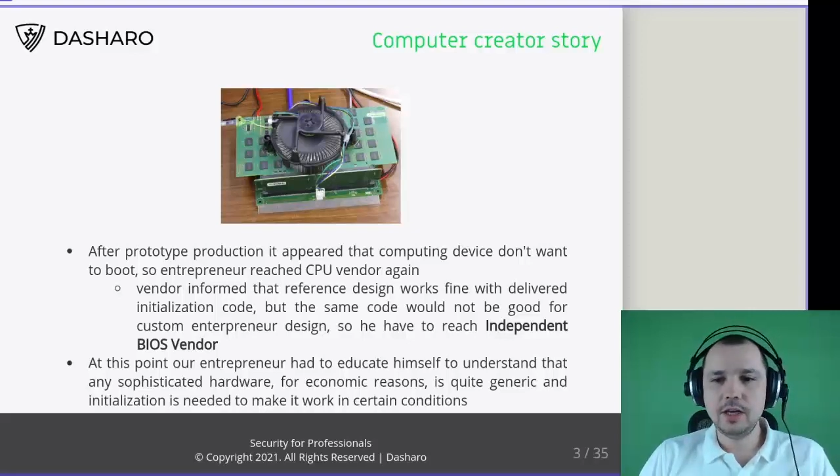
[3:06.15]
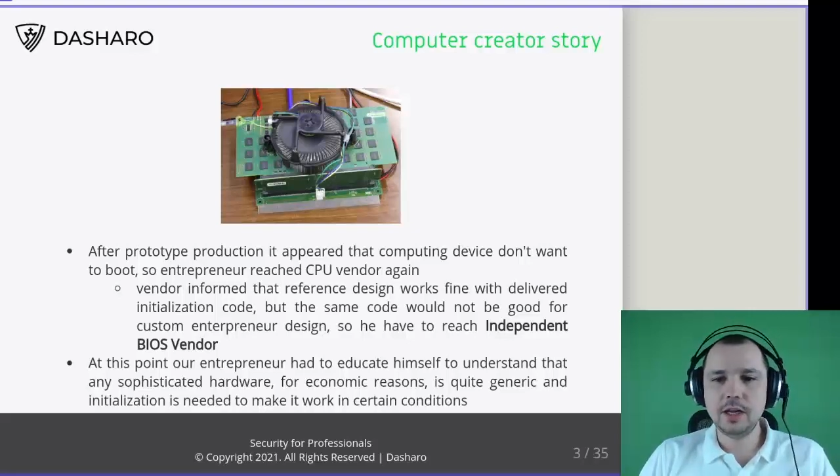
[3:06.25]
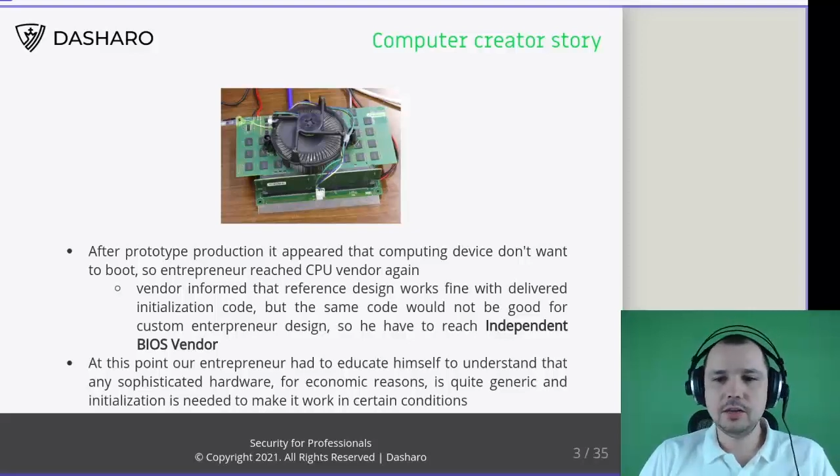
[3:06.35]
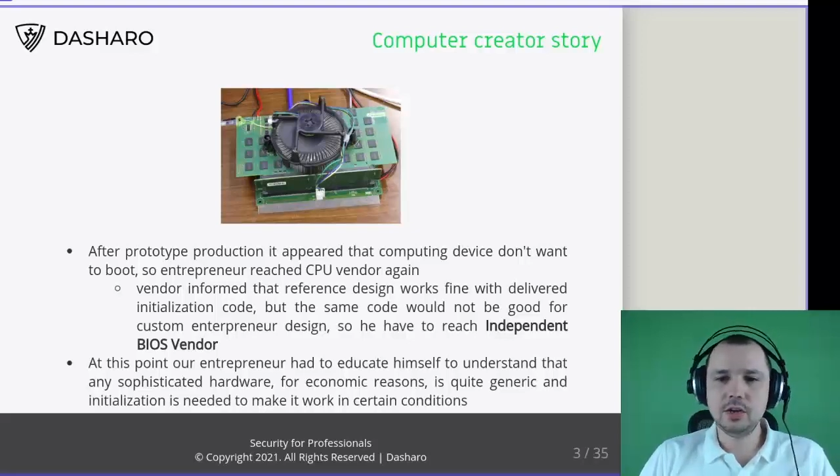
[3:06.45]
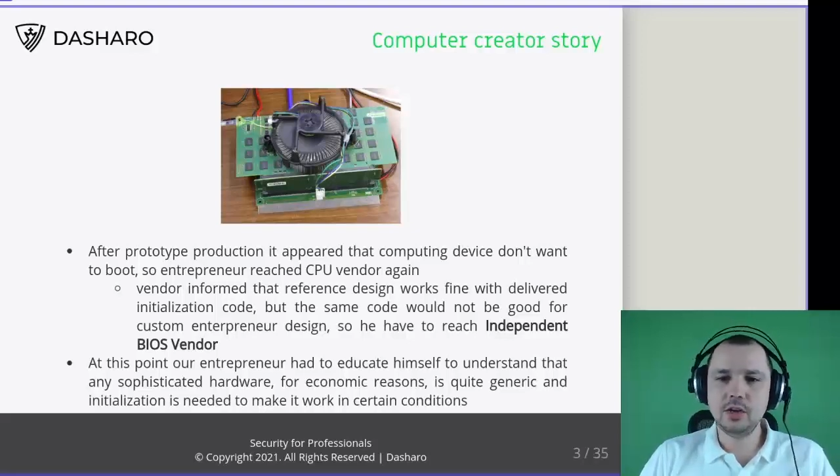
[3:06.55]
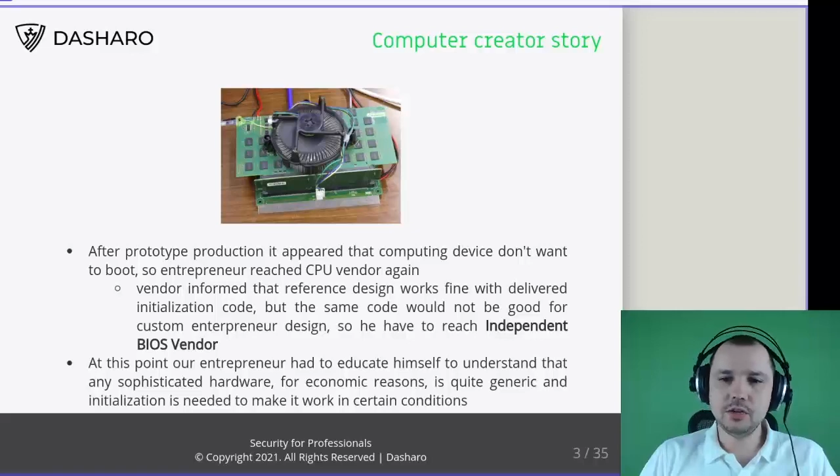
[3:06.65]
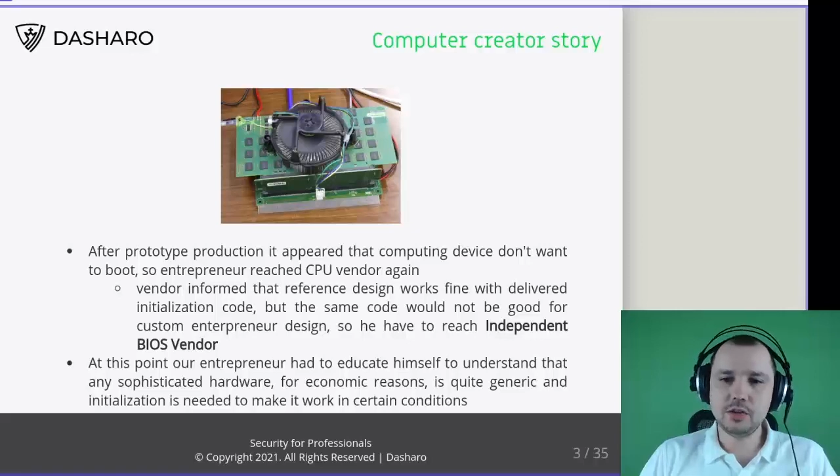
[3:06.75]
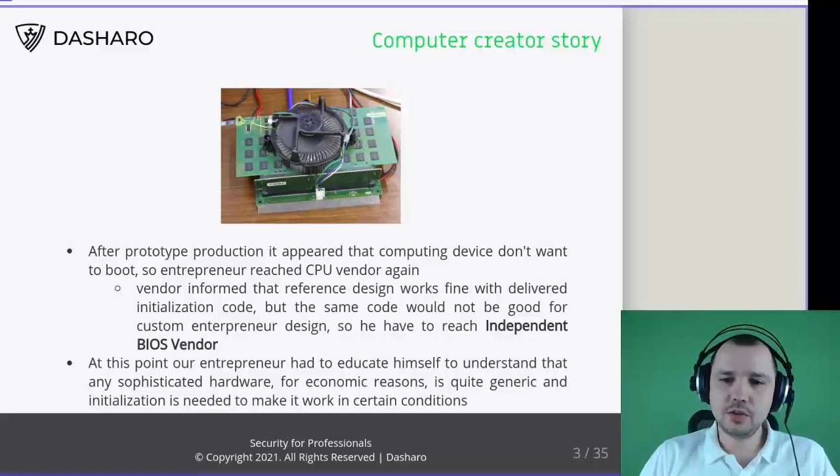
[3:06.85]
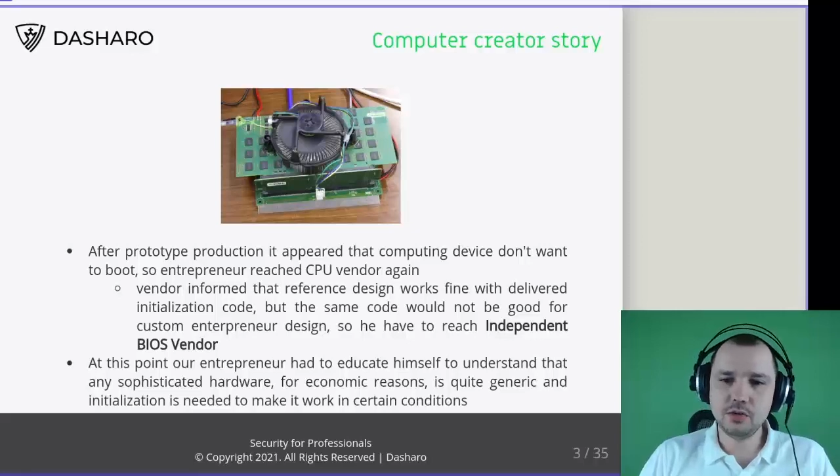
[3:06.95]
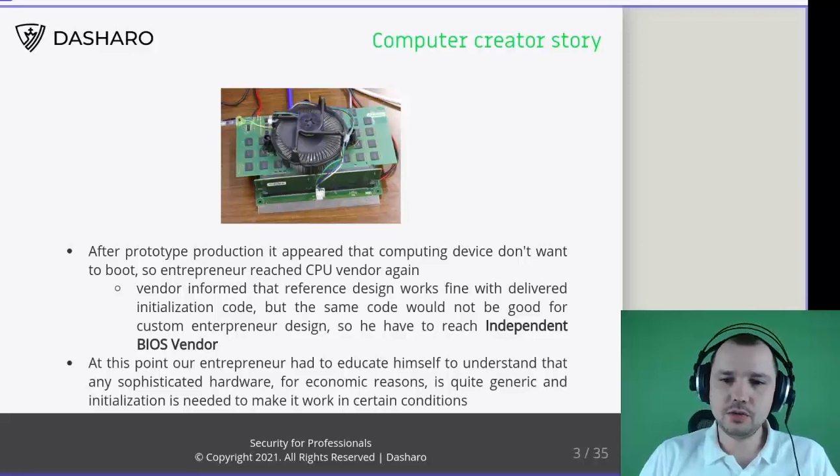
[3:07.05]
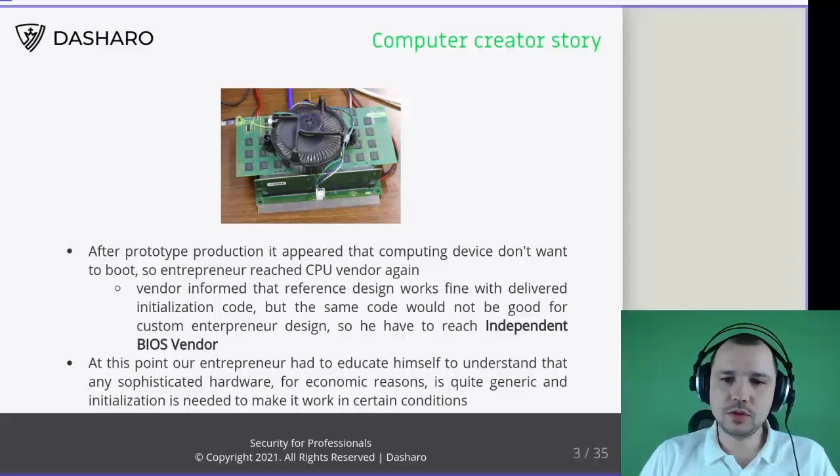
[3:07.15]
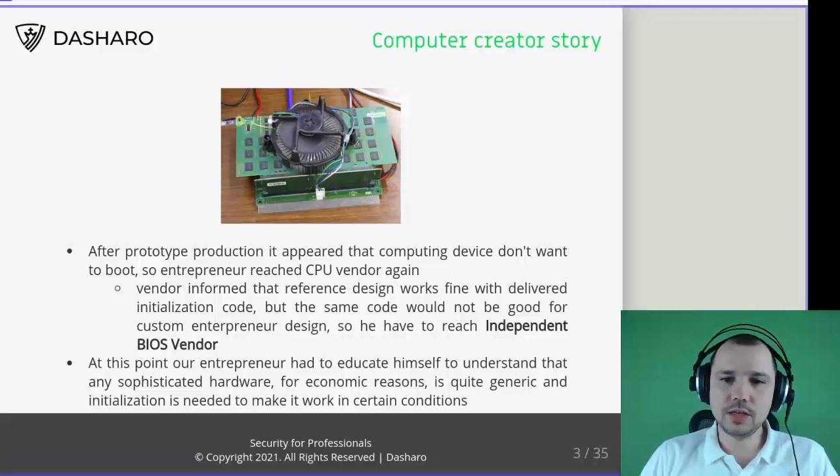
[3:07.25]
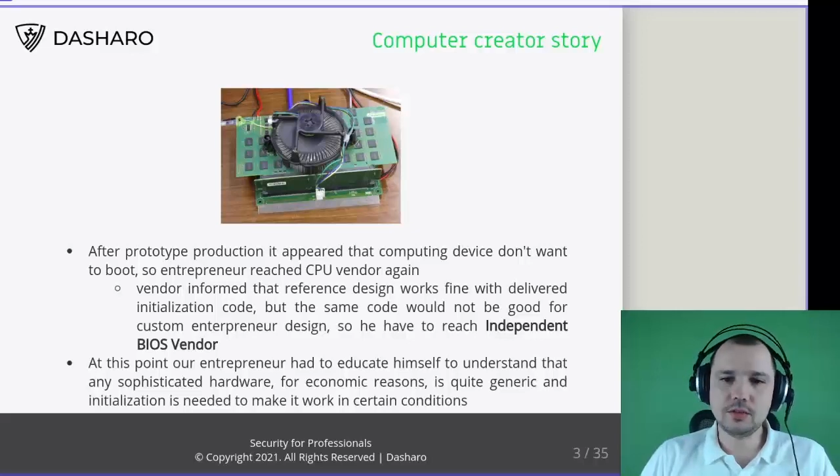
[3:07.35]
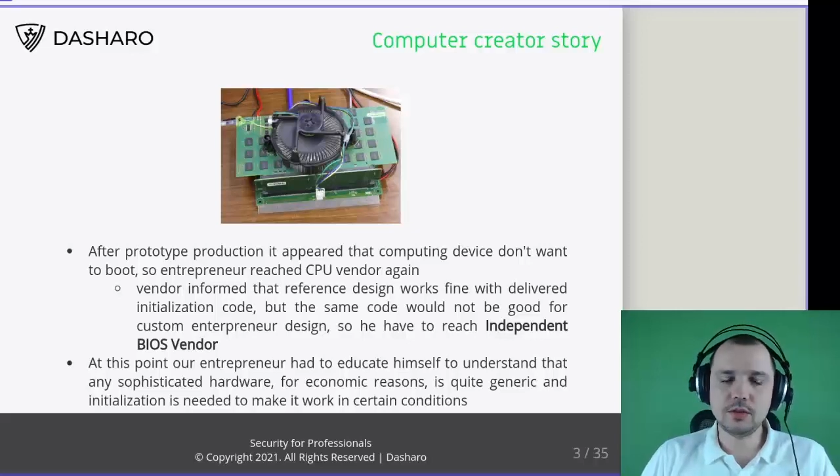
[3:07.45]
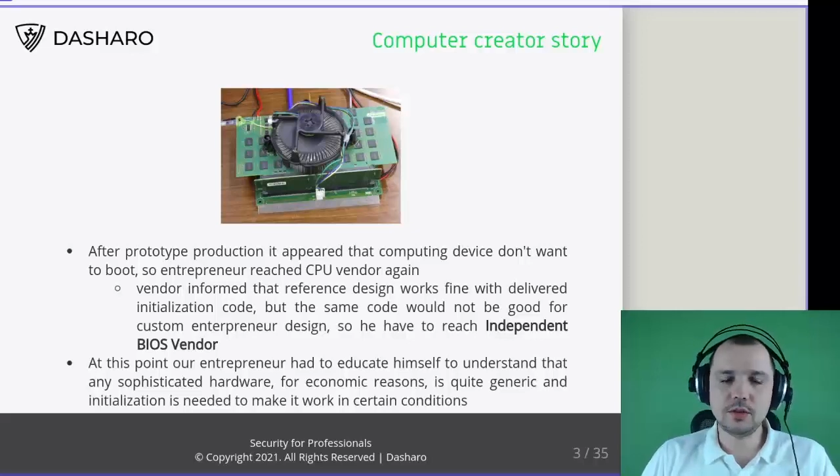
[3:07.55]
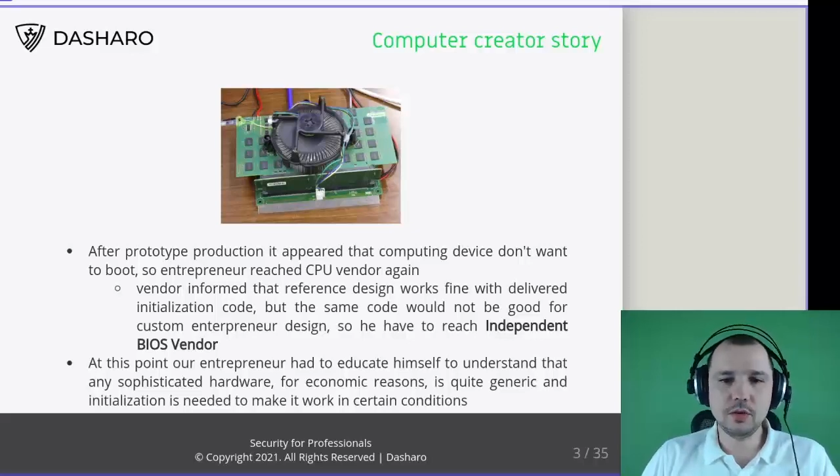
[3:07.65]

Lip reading: And he understood that